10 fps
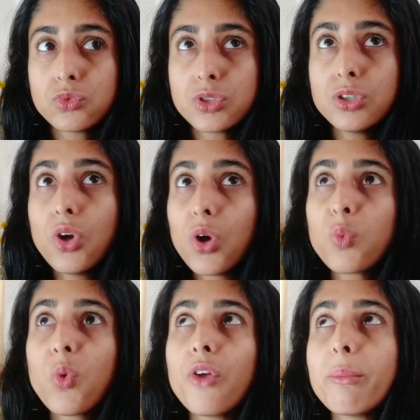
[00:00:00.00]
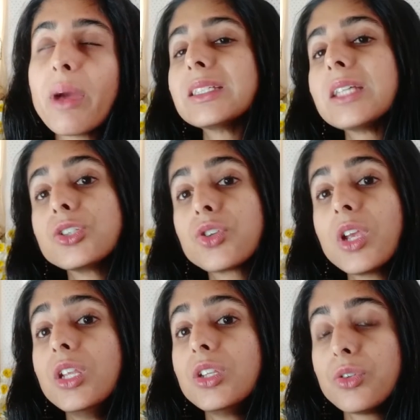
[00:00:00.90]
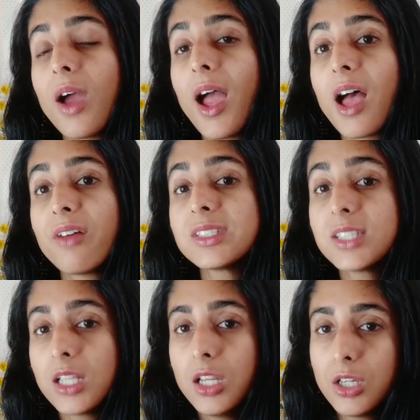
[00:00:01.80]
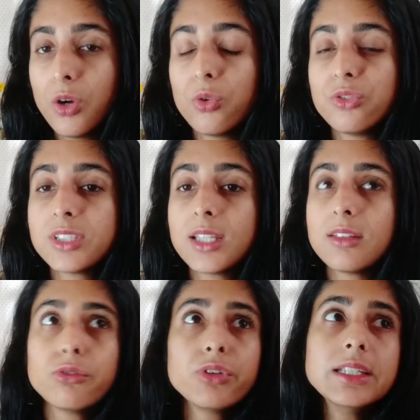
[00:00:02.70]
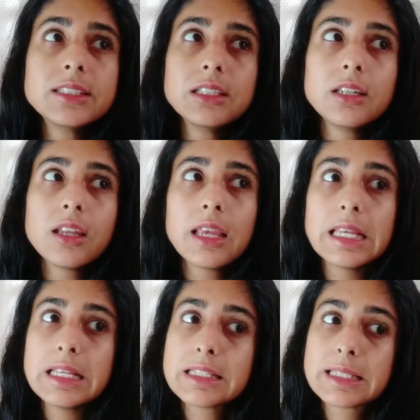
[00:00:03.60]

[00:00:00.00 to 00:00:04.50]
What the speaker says: did not want my sunscreen to have silicones, and the reason is